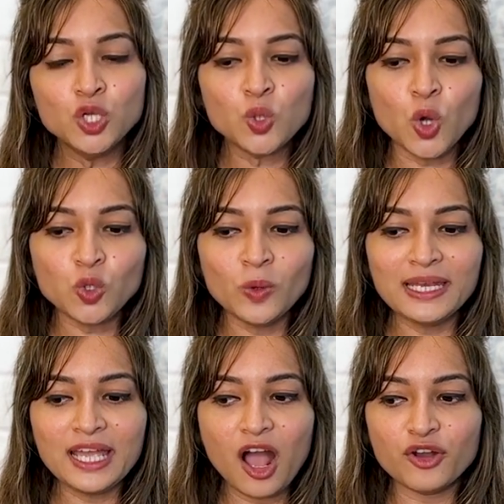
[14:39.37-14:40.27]
Not
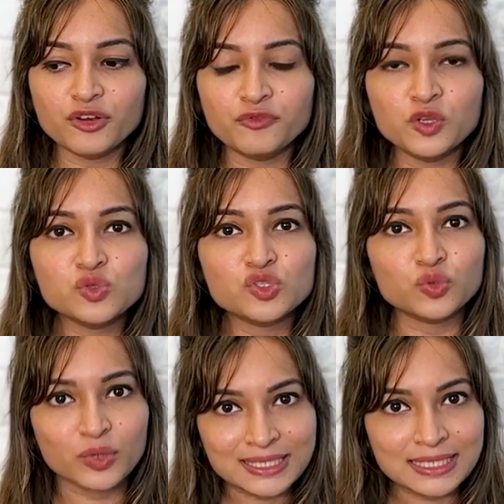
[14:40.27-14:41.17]
only are reviews
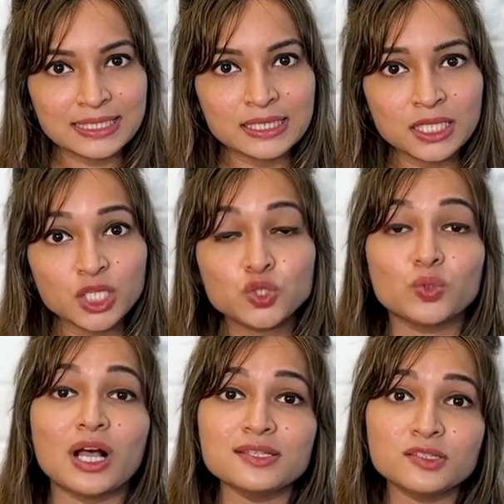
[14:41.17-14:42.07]
critical to
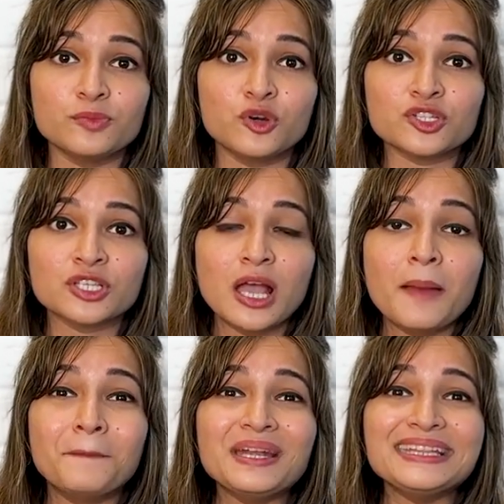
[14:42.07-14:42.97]
customers,
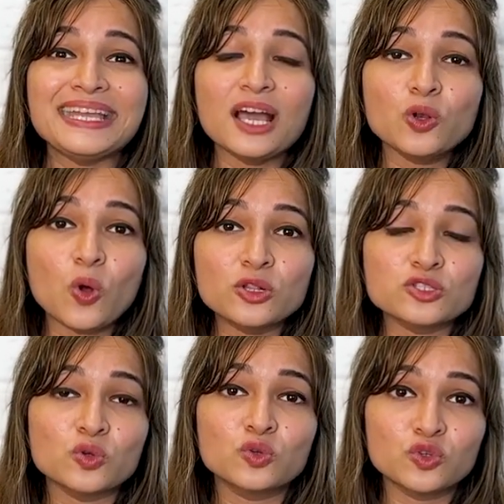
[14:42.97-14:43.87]
but they are
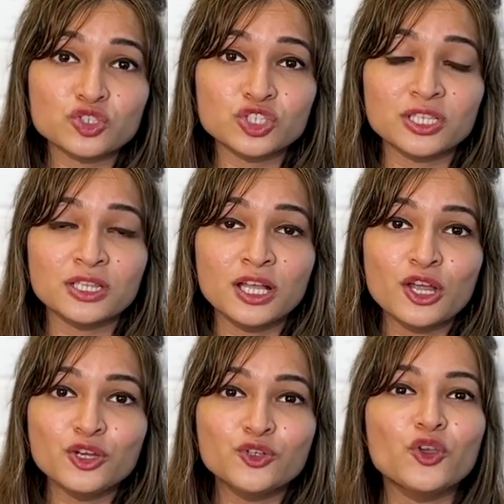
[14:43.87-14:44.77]
also crucial
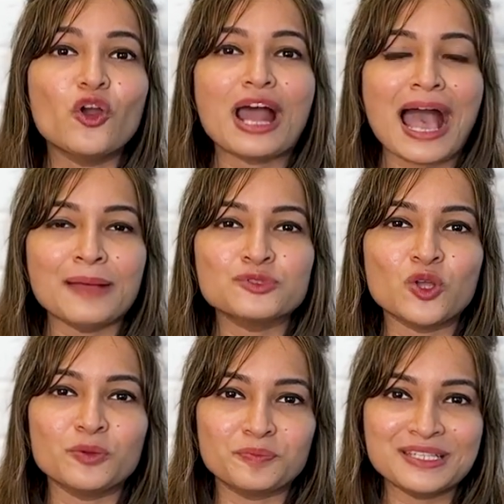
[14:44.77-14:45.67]
to your
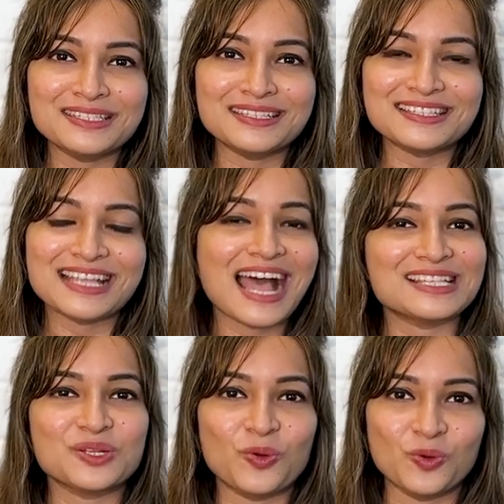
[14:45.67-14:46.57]
Amazon business
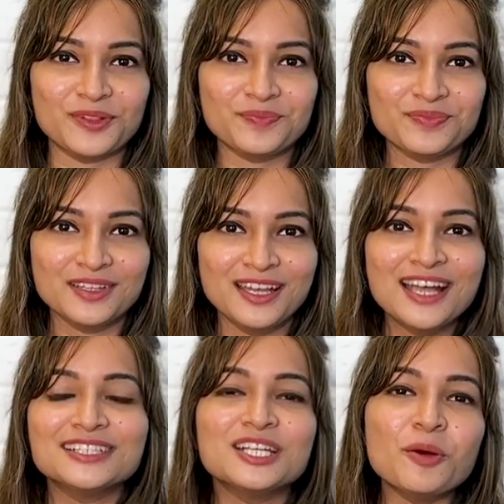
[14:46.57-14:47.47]
as a whole.
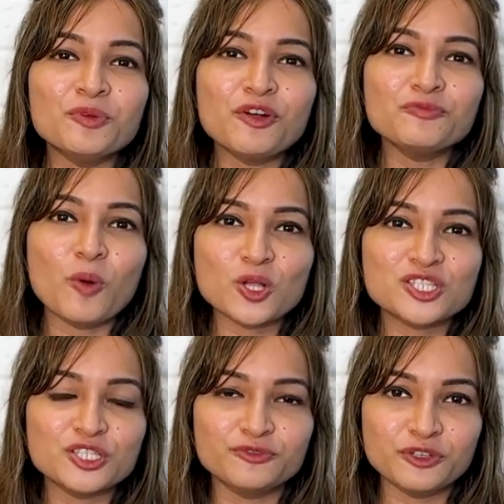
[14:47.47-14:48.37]
The number of
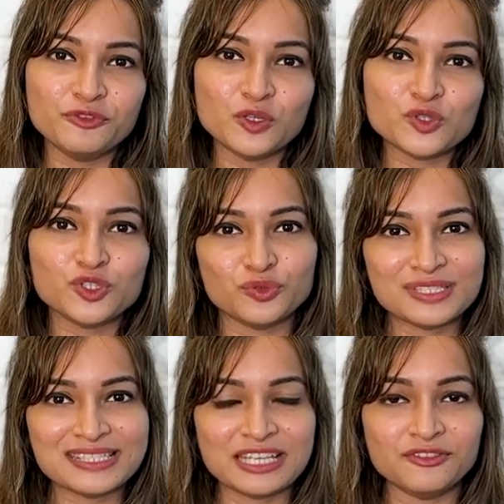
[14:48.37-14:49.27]
positive reviews you
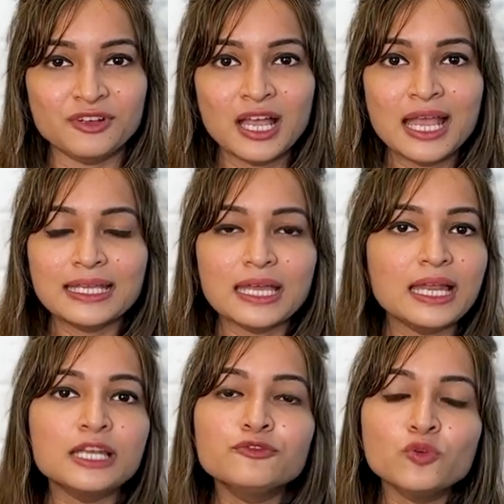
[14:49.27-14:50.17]
receive can
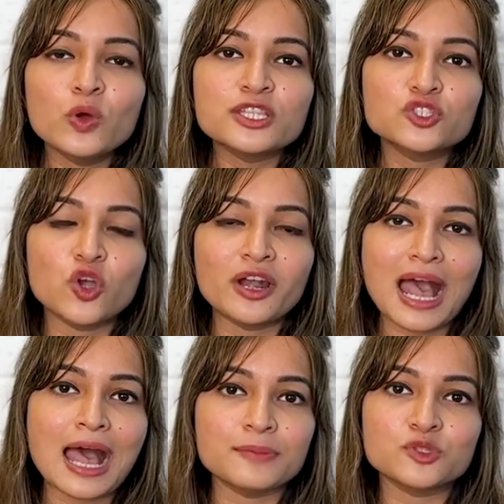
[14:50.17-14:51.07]
influence your
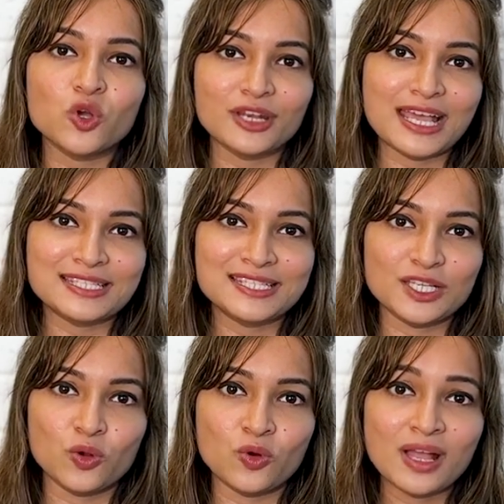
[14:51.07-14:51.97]
Amazon
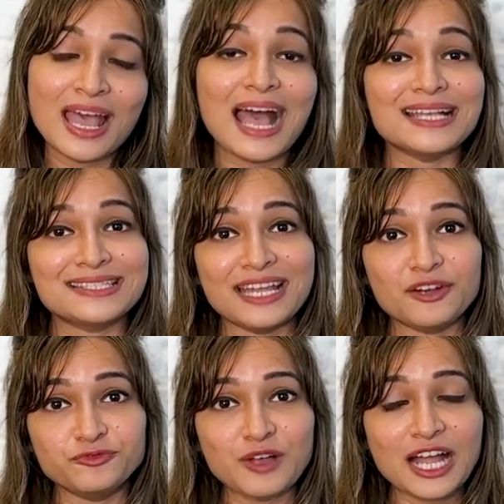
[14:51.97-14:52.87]
SEO as they
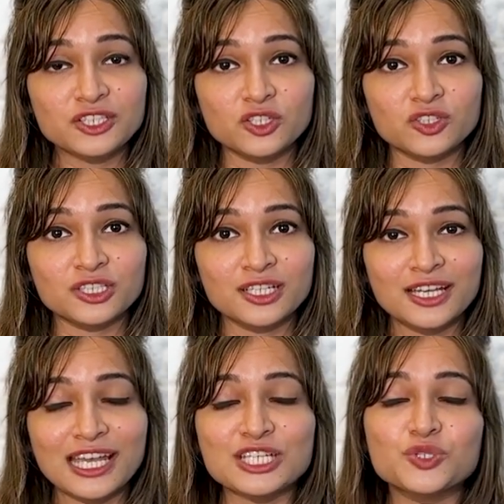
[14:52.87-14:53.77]
are factored
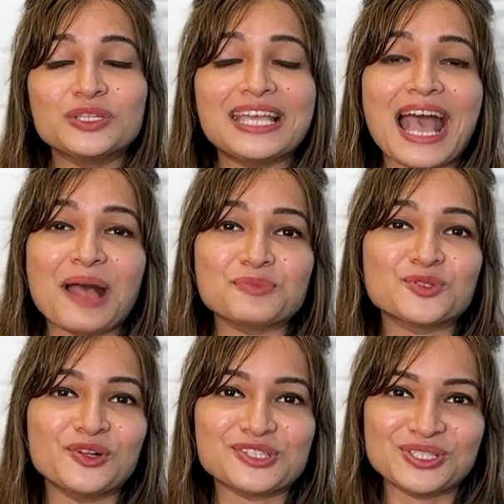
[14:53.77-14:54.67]
into the
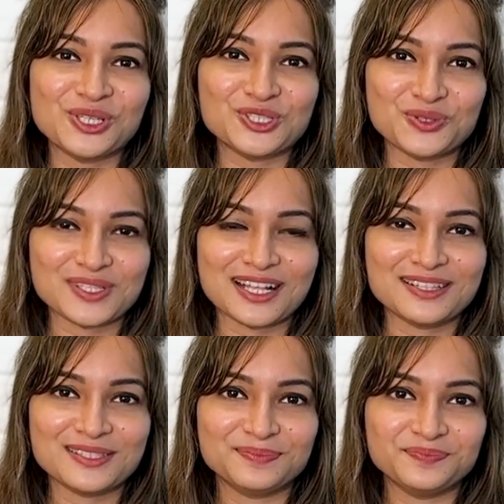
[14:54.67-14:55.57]
Amazon search
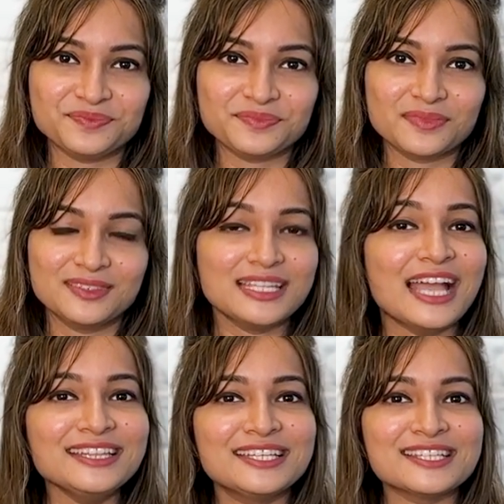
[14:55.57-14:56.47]
results.
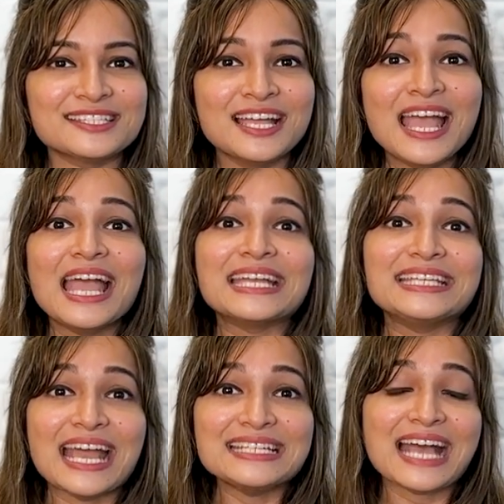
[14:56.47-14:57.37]
Ninth is
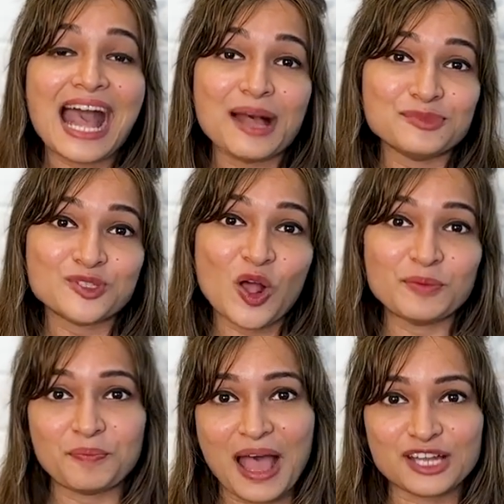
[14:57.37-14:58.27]
get
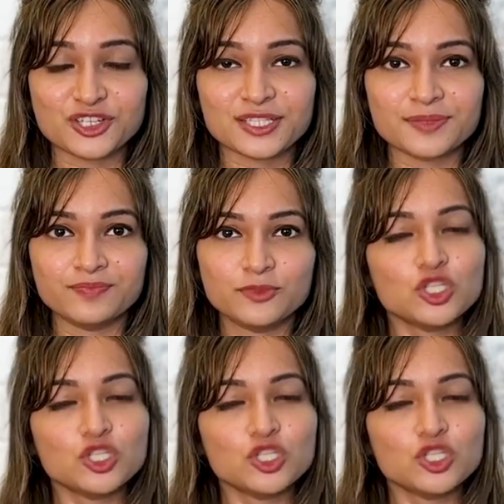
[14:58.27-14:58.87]
Amazon badges.